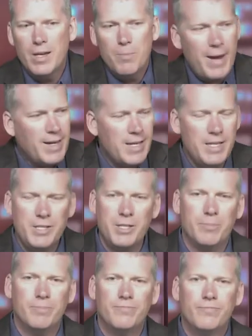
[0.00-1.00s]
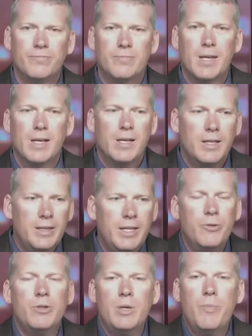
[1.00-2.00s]
Magnesium.
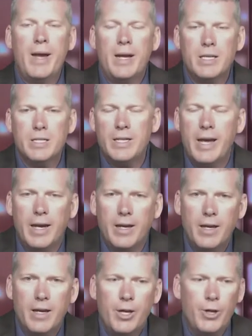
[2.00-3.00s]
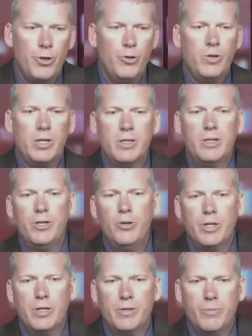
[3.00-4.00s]
Literally pennies a day. You
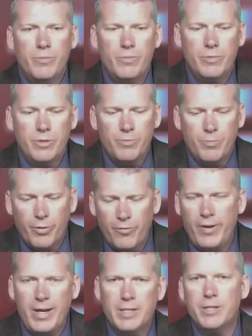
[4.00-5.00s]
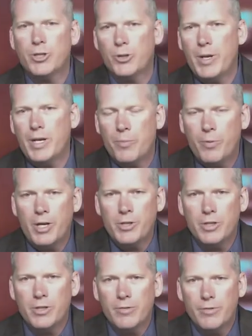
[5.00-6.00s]
could prevent and treat
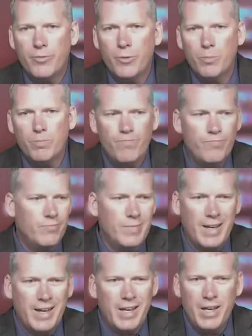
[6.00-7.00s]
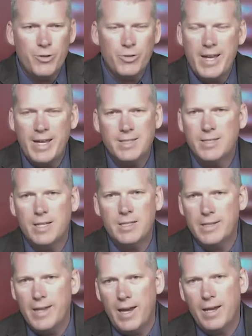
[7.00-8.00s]
depression for under 10
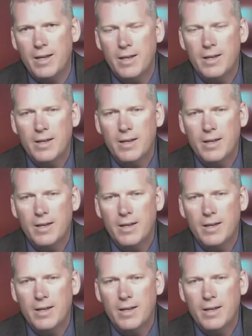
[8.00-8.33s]
cents a day